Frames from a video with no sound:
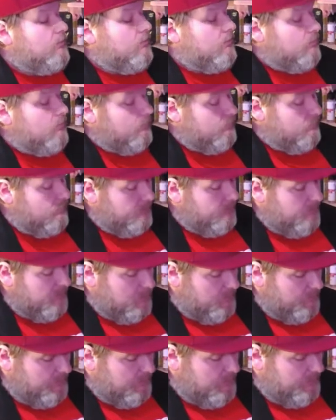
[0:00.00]
Oh, let me
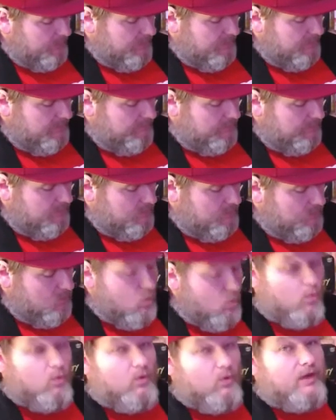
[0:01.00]
open up the airflow,
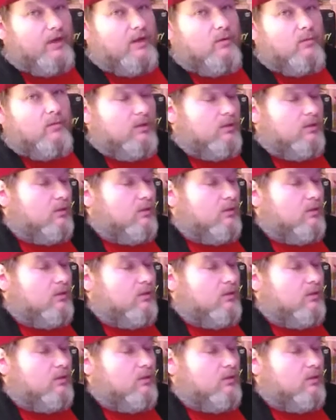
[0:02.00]
would help.